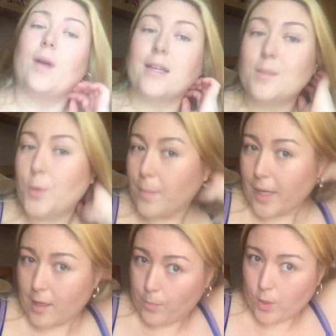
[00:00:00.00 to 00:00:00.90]
how to put
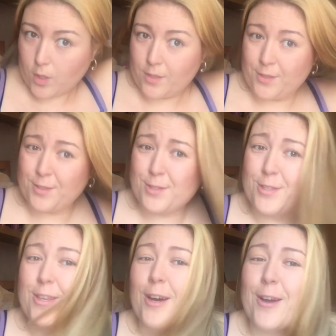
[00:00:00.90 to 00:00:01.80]
makeup on,
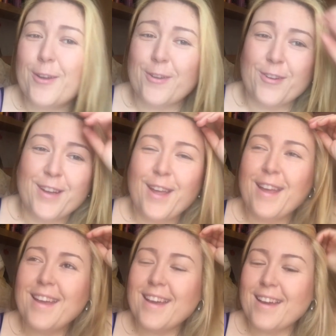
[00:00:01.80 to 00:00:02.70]
so
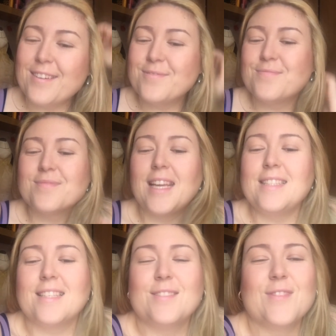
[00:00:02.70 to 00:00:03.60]
he
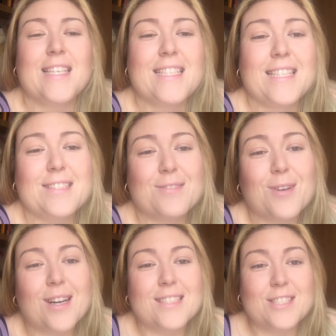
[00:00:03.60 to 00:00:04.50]
doesn't really need to
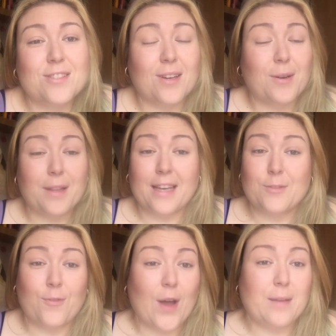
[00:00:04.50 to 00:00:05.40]
watch, so that's
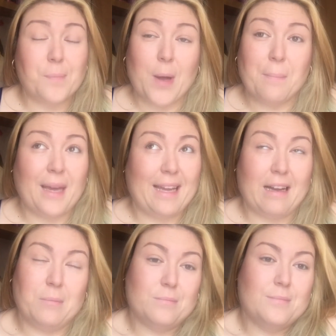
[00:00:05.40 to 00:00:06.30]
fine by me.
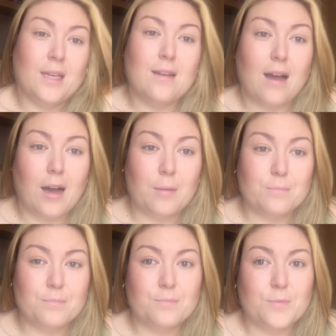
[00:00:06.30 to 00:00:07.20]
I'm
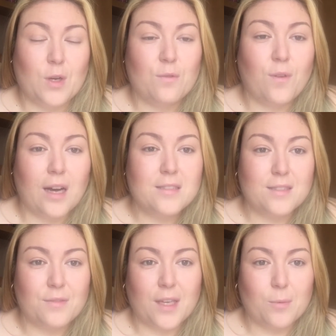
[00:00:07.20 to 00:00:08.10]
not fussed
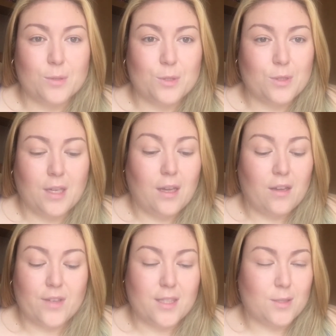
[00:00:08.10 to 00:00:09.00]
if he wants to.
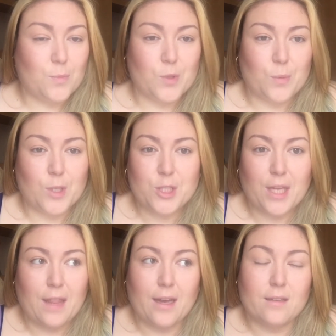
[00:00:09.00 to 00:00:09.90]
If he doesn't want to watch
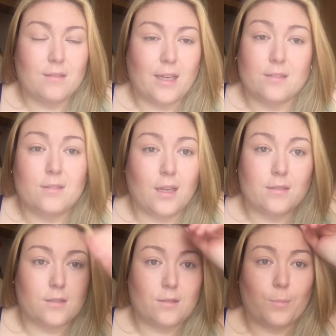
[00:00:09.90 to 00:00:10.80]
it, that
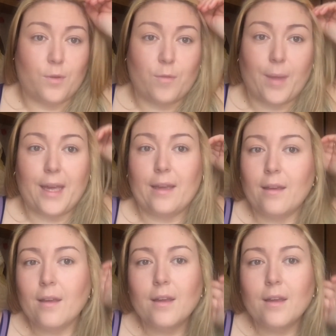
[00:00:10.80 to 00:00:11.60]
doesn't bother me.